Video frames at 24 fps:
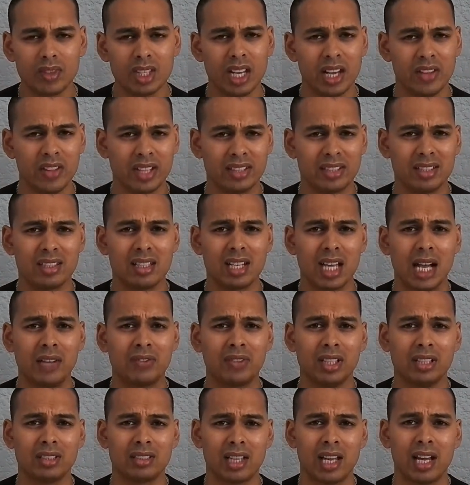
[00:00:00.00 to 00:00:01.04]
And that's a knife
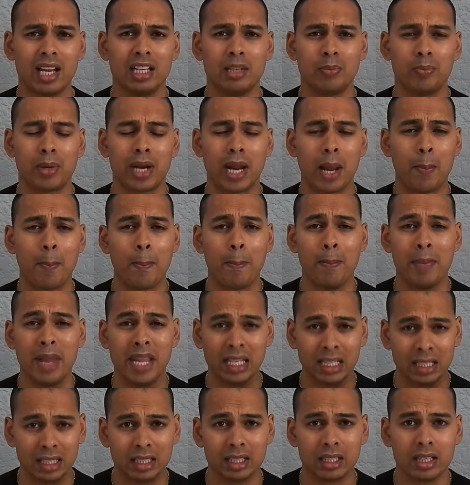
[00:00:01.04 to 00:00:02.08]
designed
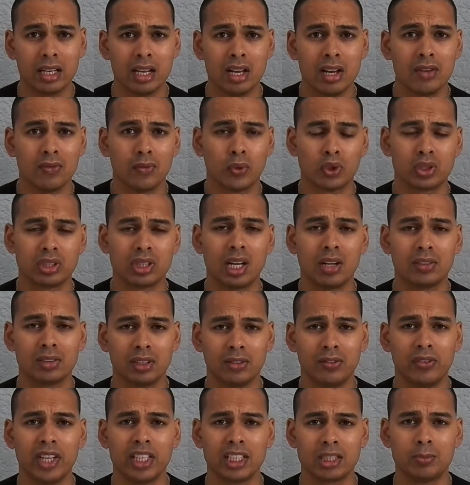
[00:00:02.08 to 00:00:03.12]
primarily for
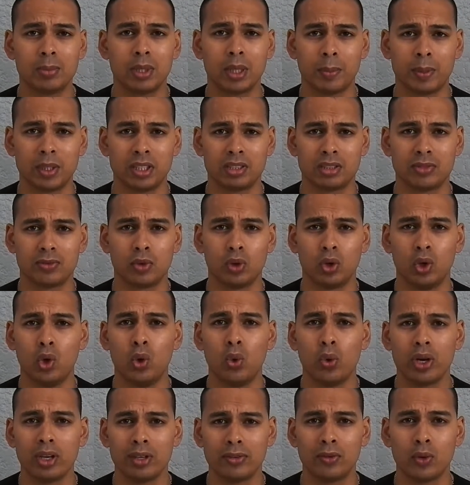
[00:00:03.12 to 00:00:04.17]
self-defense purposes, for
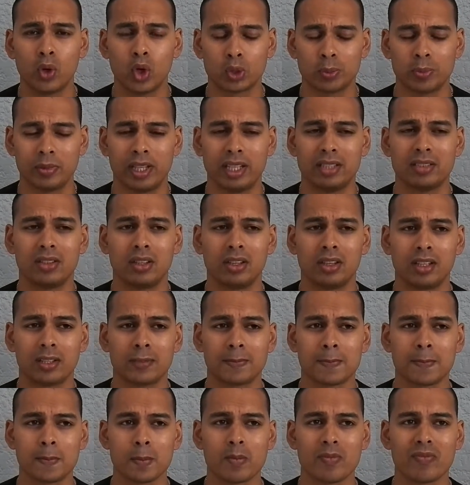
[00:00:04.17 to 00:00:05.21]
law enforcement, that sort of thing.
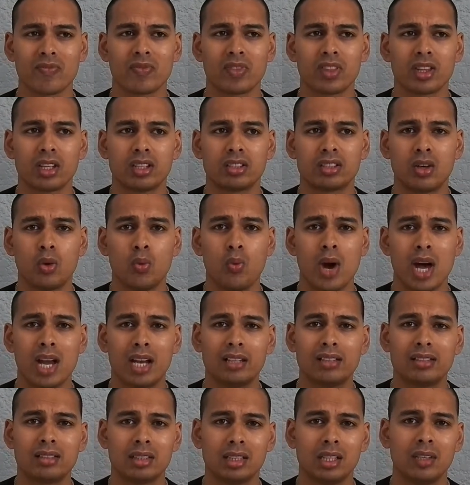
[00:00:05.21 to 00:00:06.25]
So while
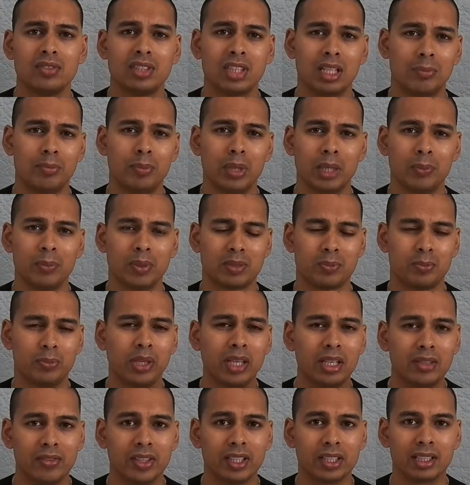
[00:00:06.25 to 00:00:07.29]
it serves that purpose
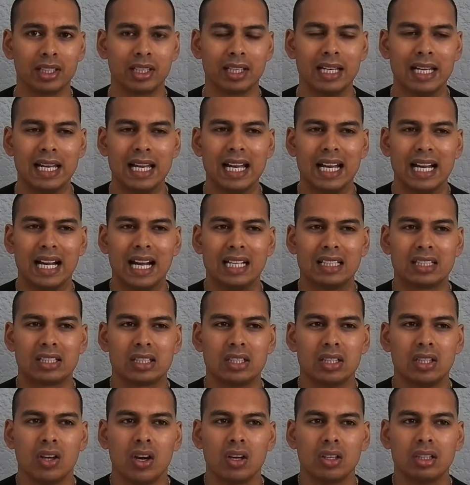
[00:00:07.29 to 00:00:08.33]
perfectly, it's
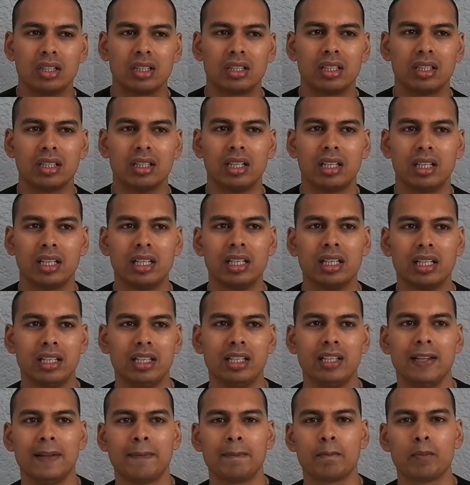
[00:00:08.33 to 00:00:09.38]
not
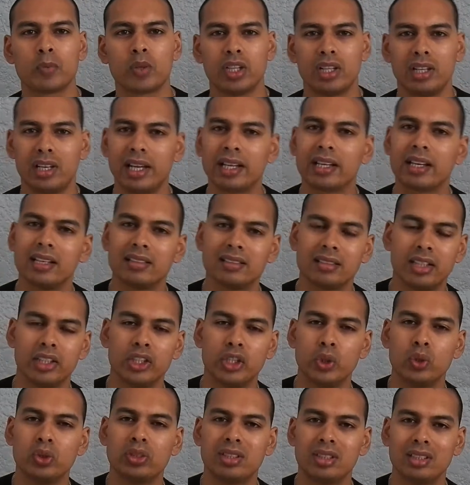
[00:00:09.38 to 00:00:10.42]
really, like I say,
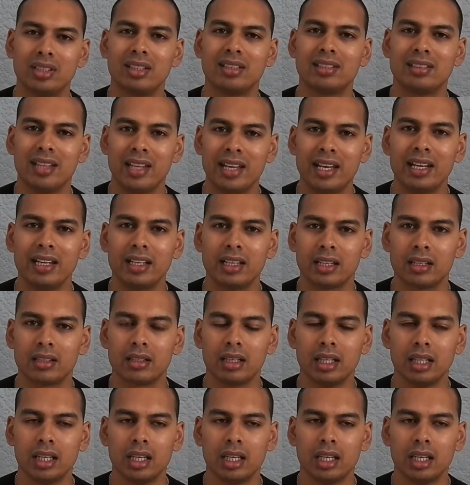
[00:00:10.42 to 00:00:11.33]
utilitarian.